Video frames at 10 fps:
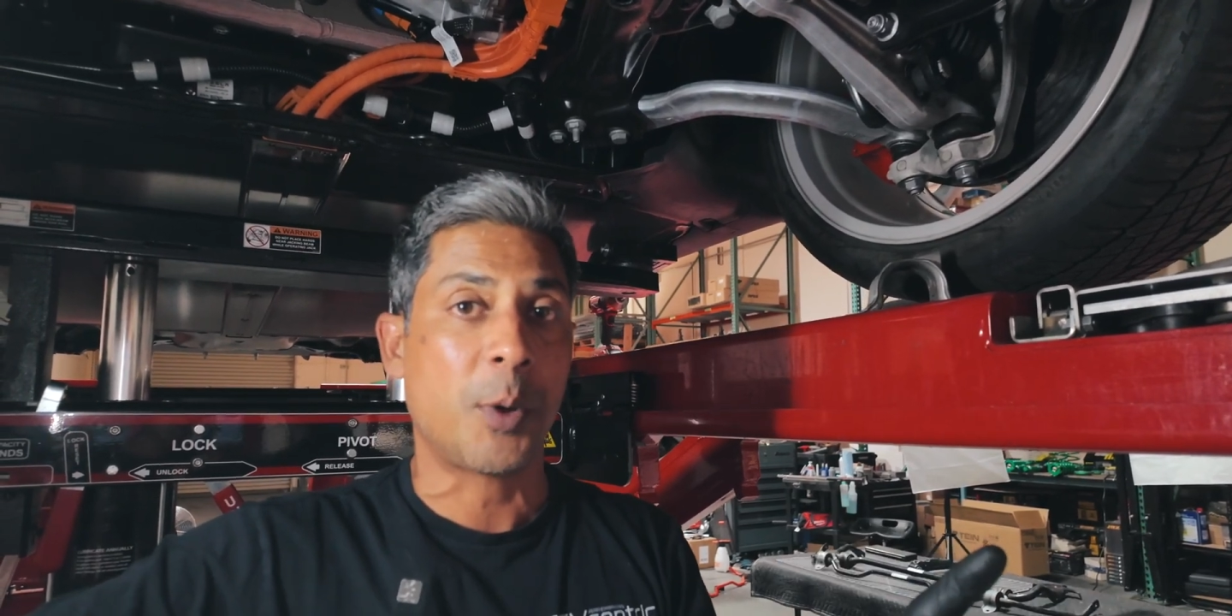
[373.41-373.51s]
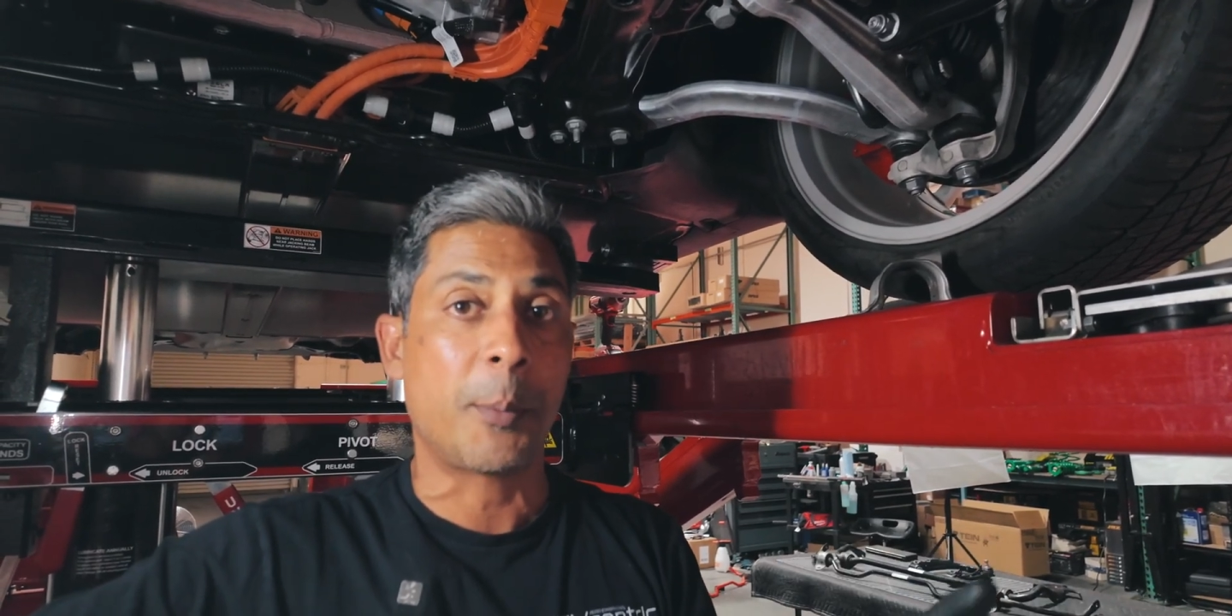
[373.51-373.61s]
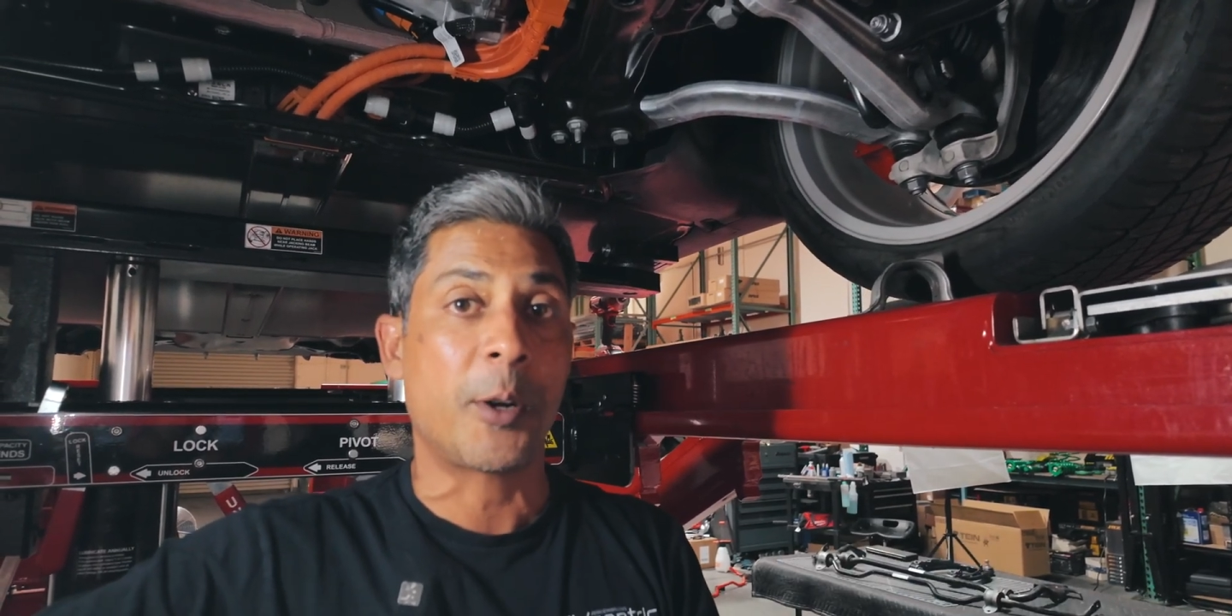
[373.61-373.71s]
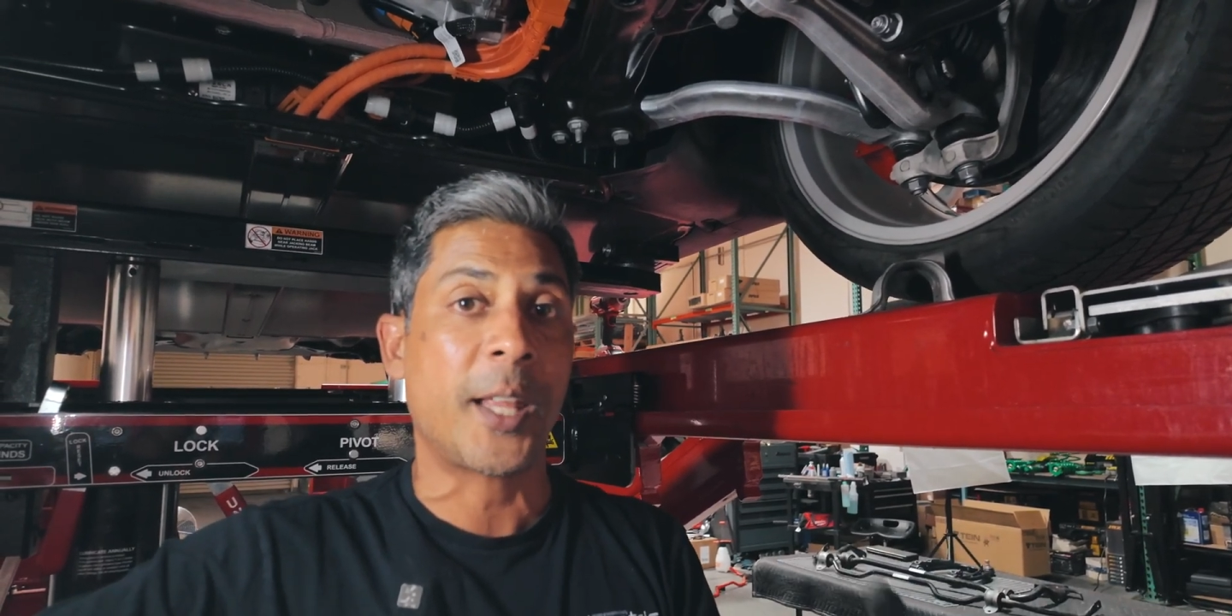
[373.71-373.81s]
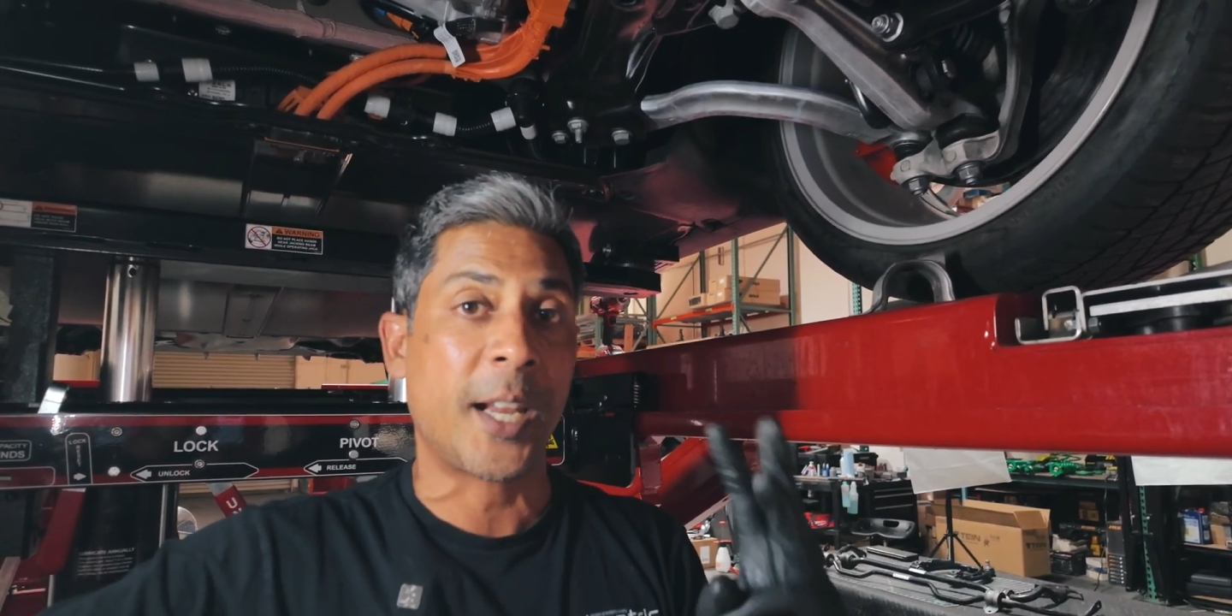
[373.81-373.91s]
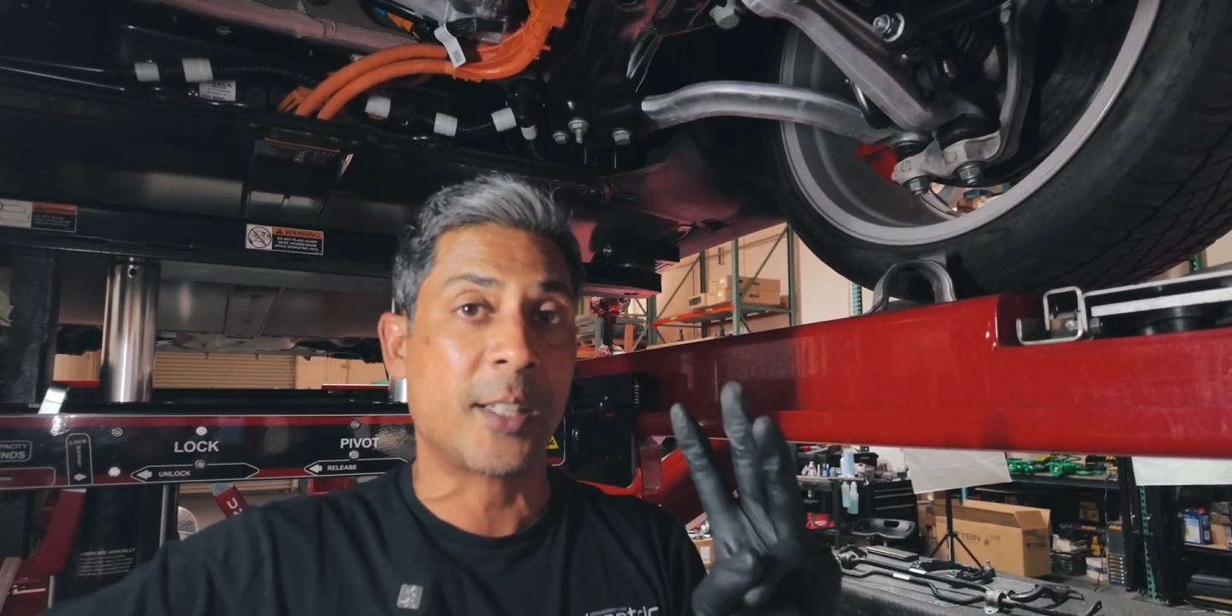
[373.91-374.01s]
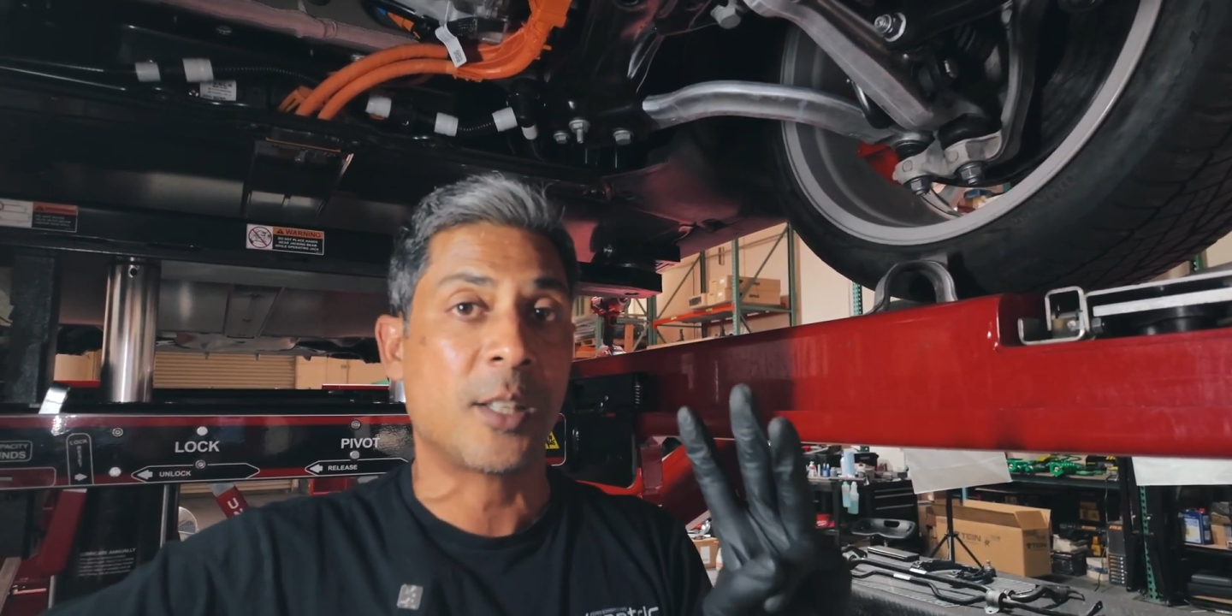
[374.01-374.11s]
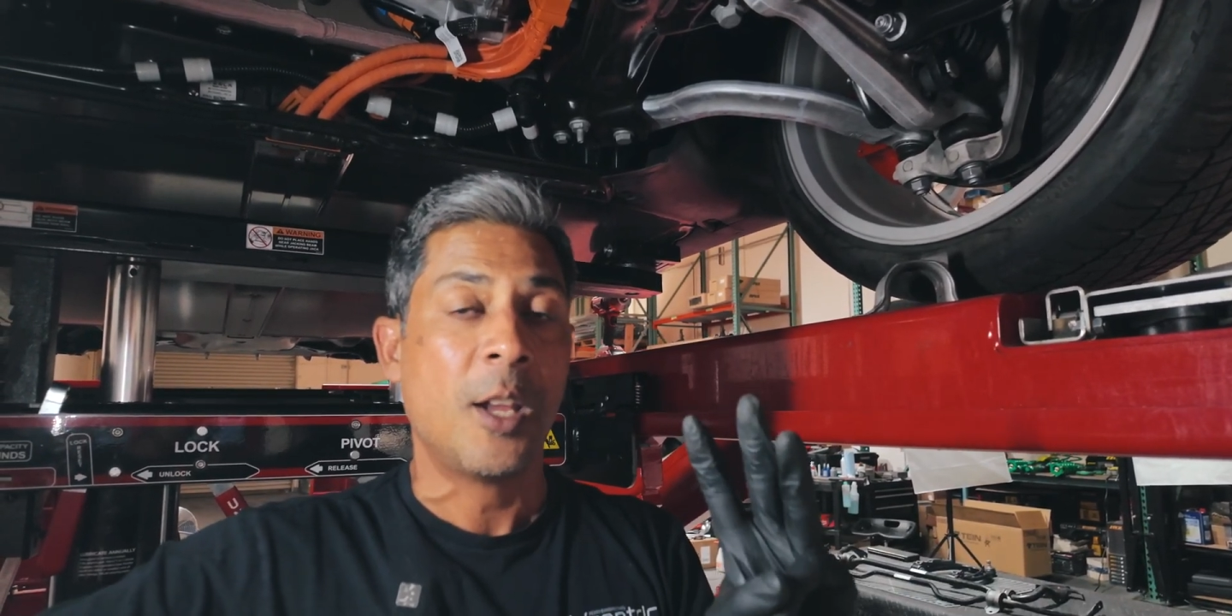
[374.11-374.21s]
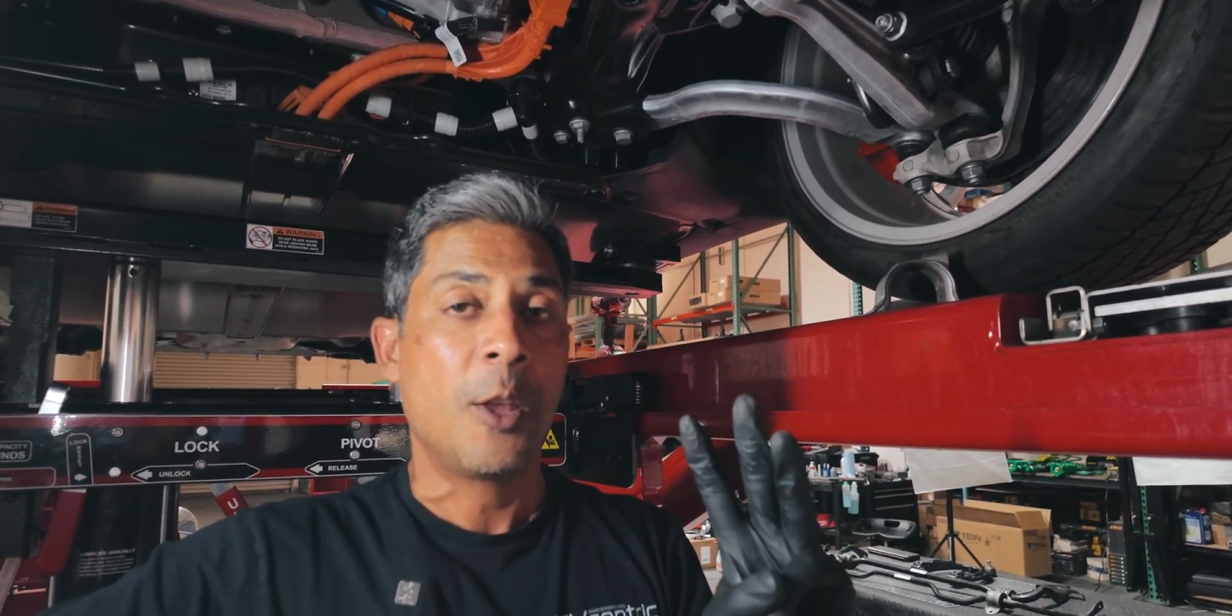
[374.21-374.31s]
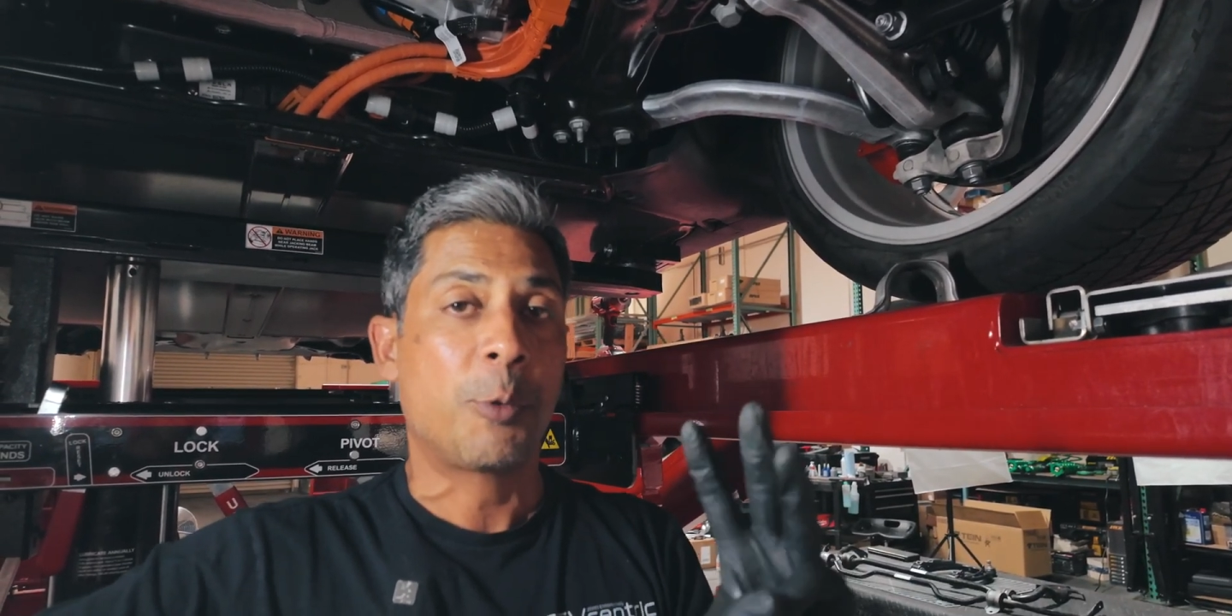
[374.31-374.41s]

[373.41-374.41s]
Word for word: sway bar that has